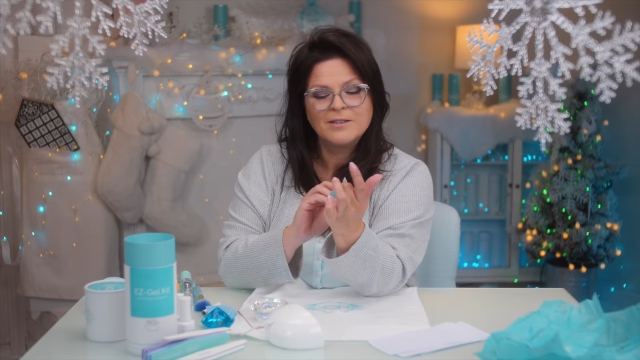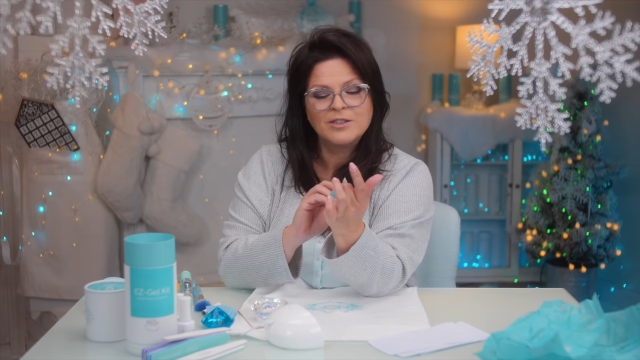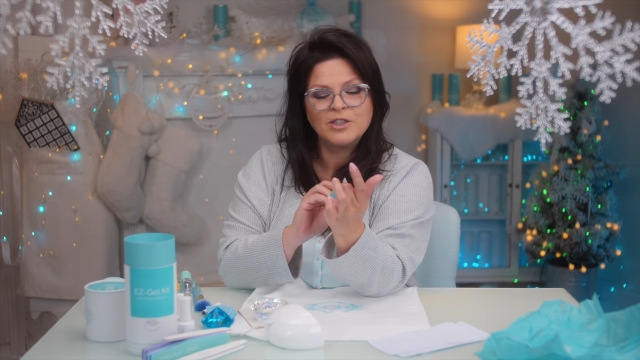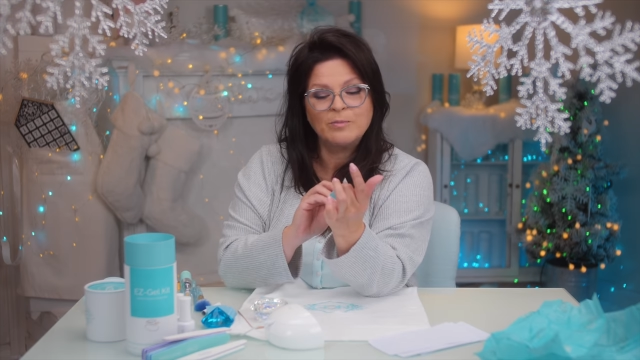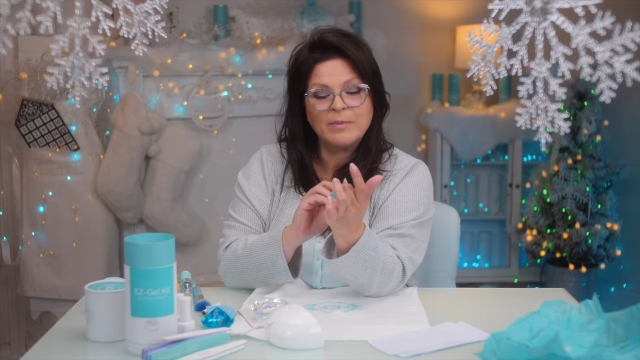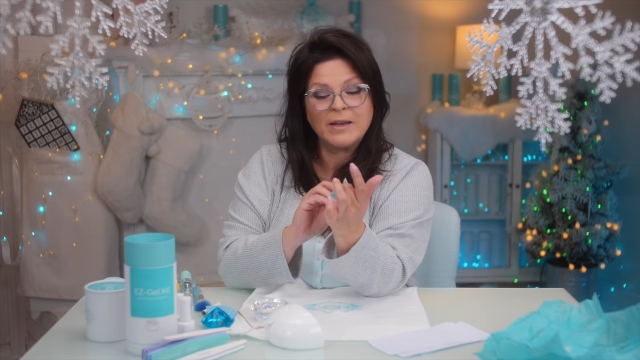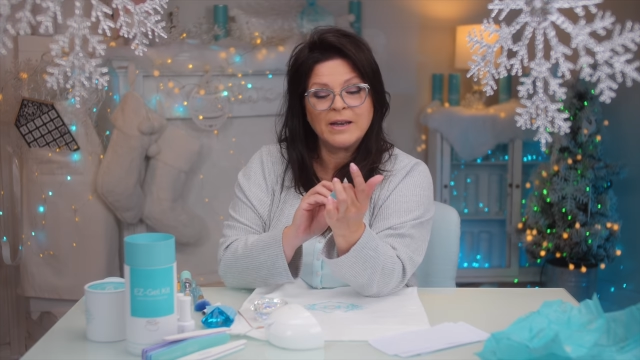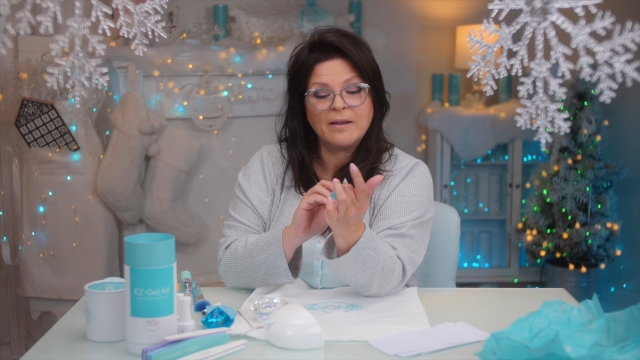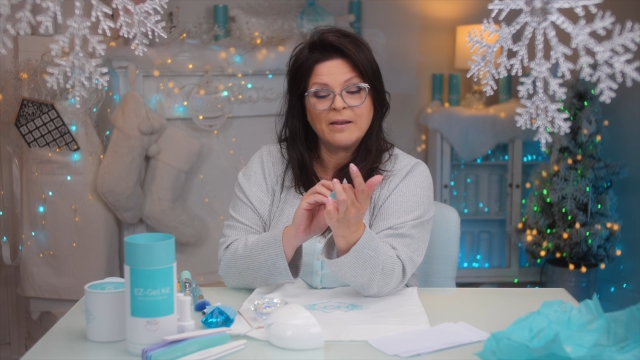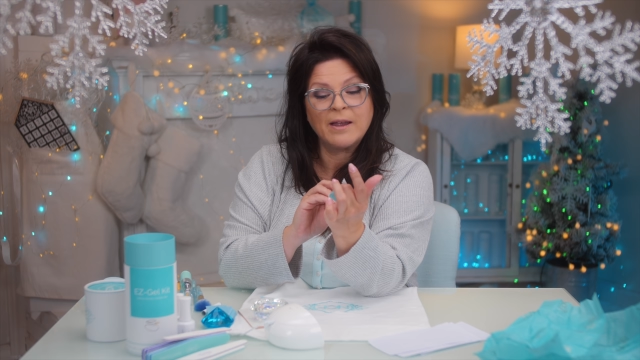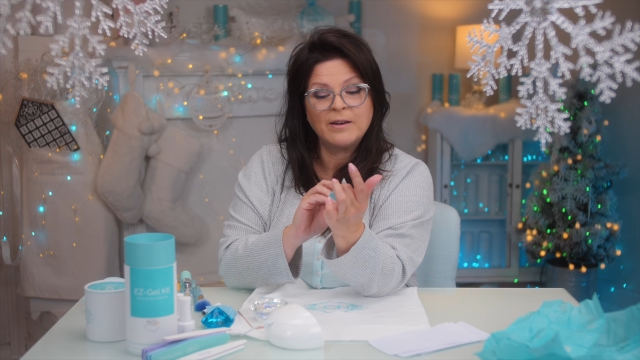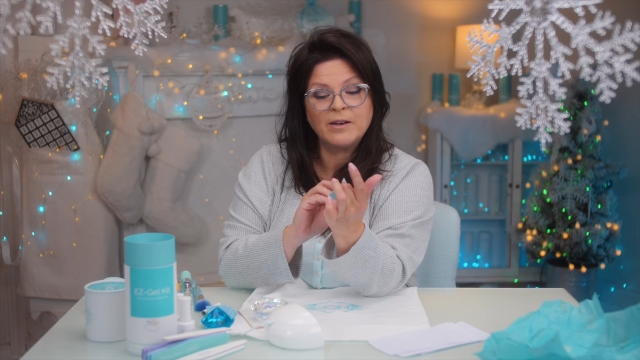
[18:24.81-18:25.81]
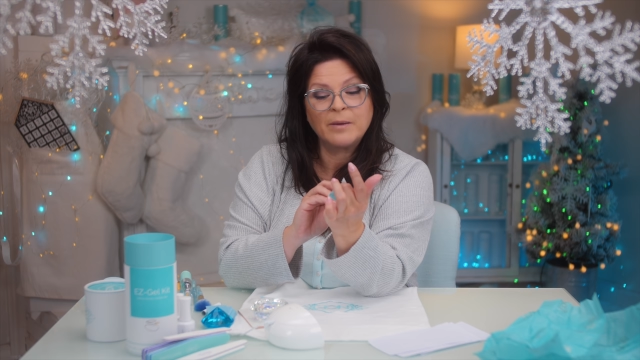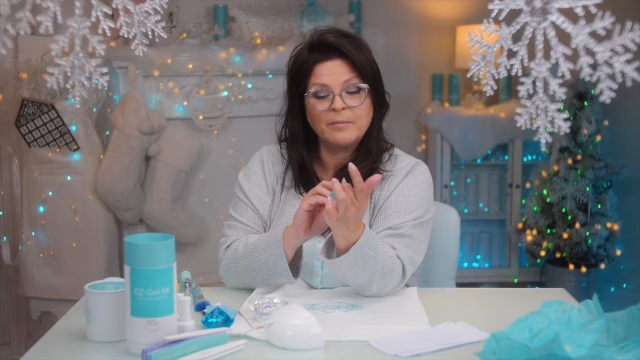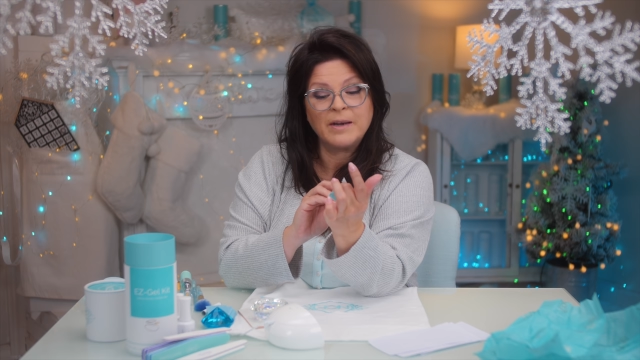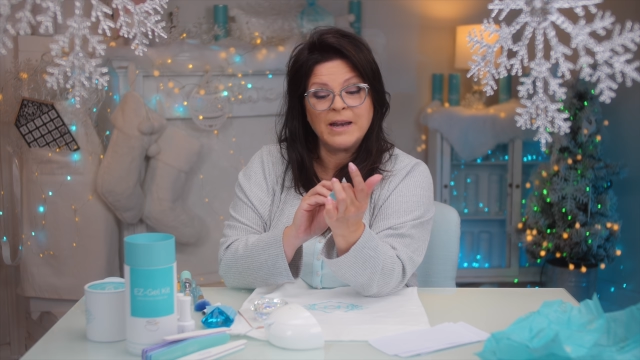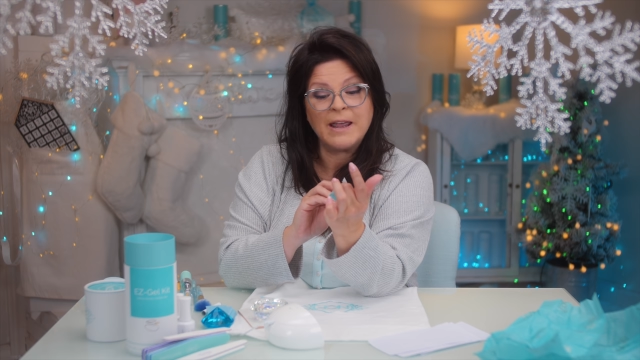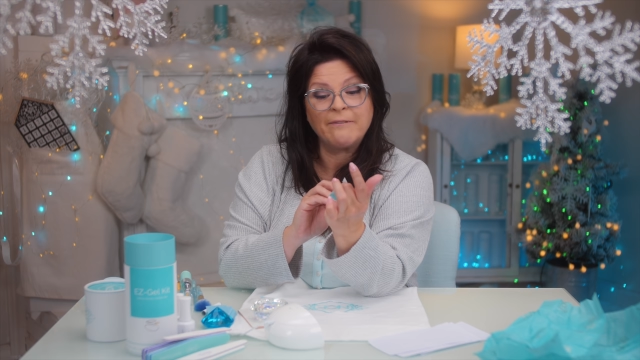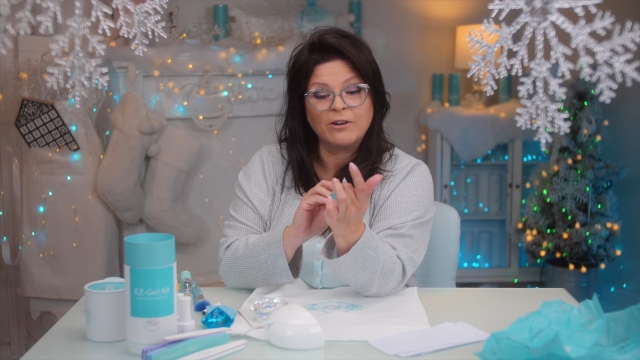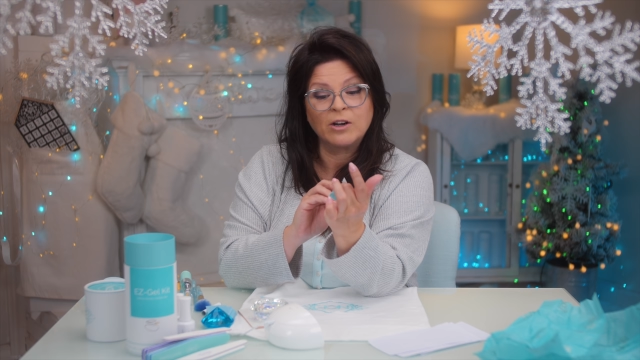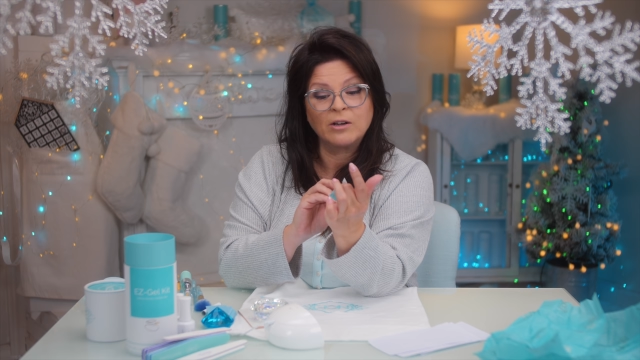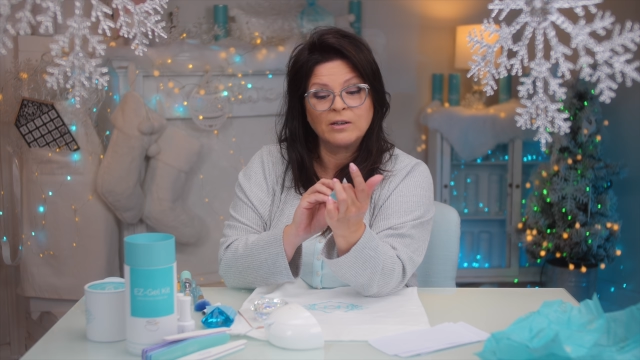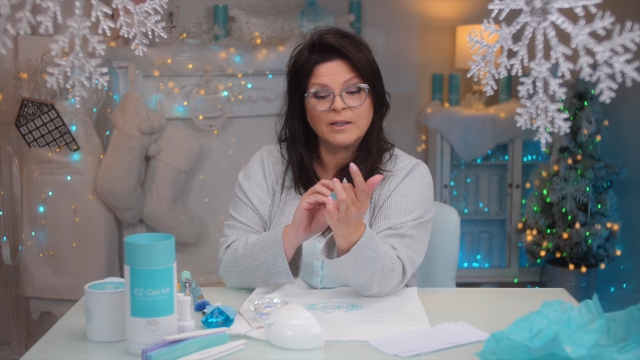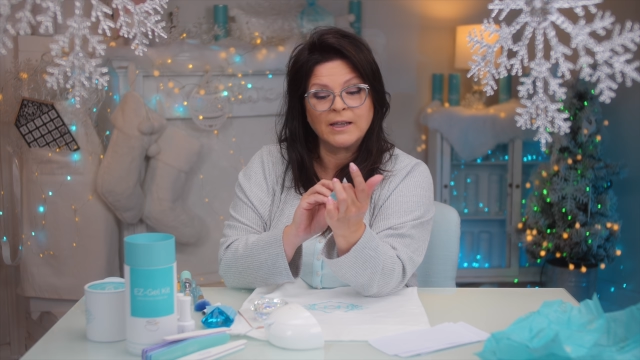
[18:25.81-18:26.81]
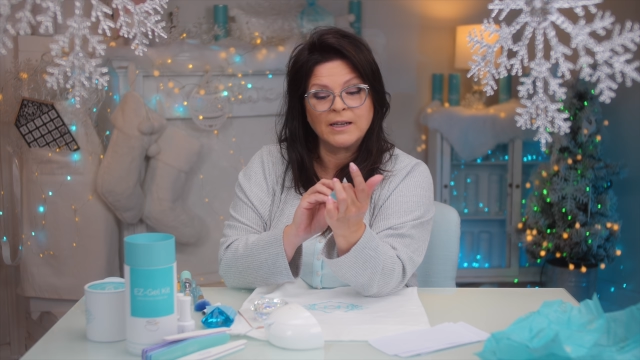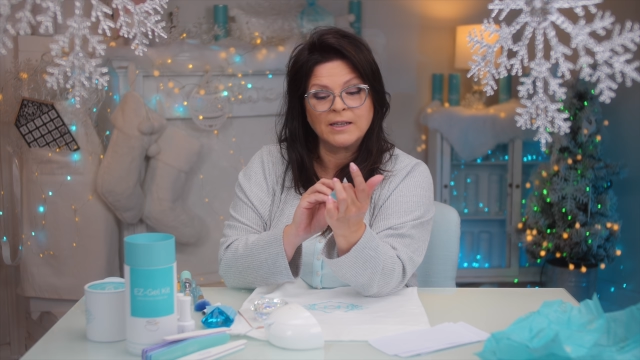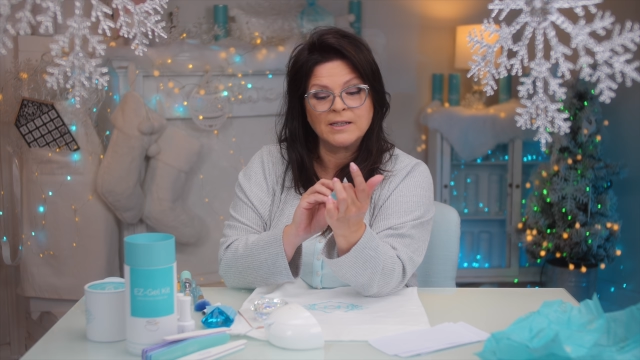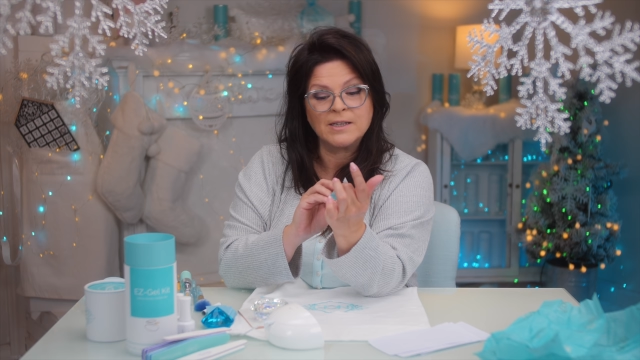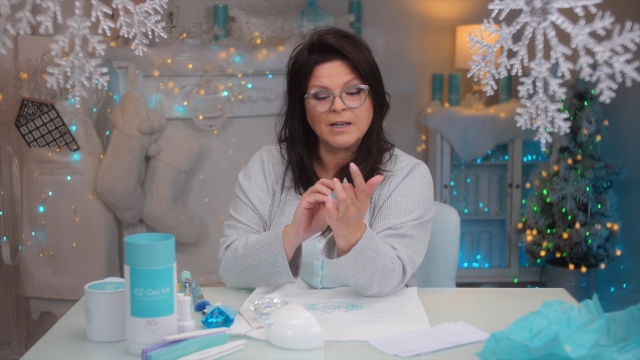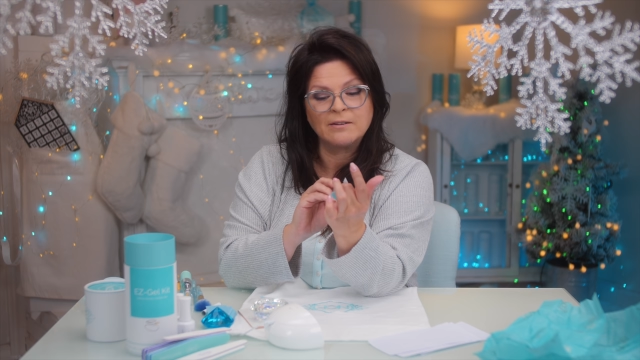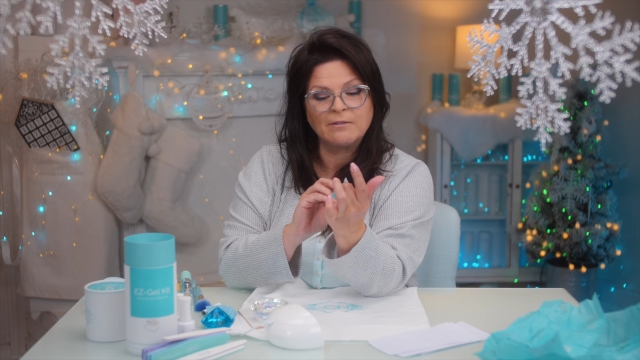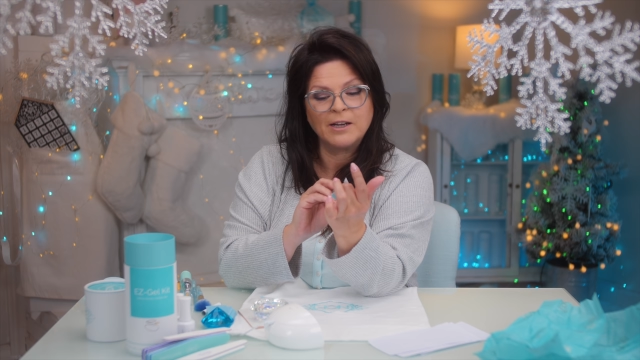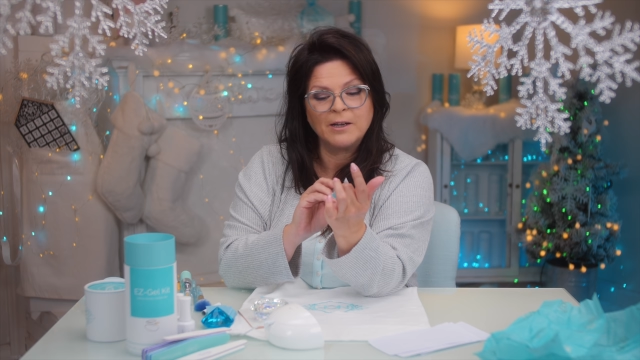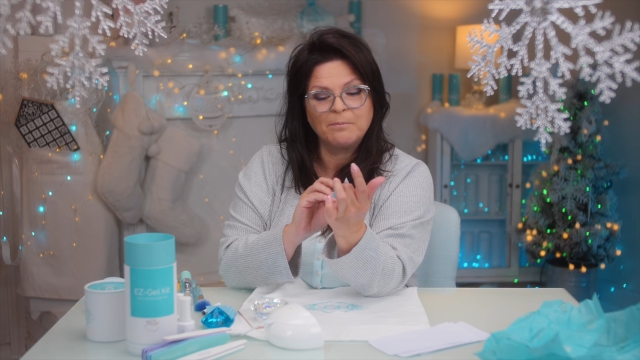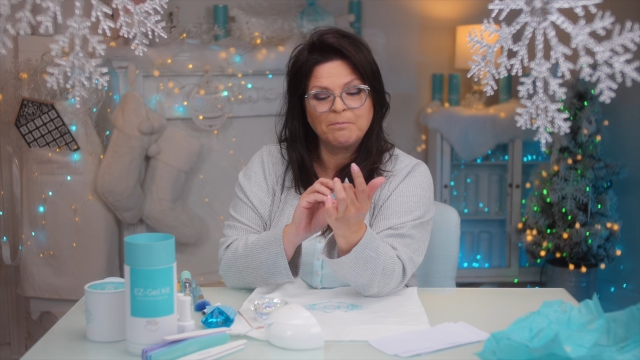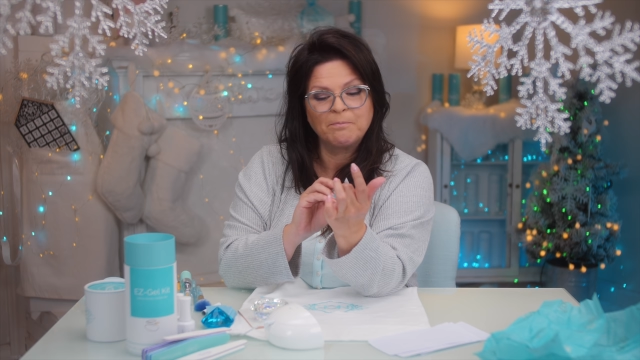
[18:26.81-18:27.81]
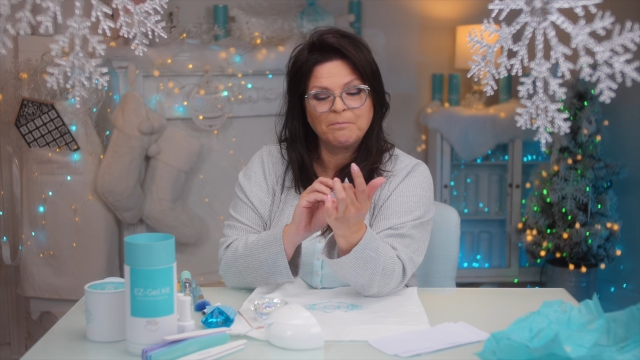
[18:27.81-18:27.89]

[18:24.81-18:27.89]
So you may end up never getting it done, right?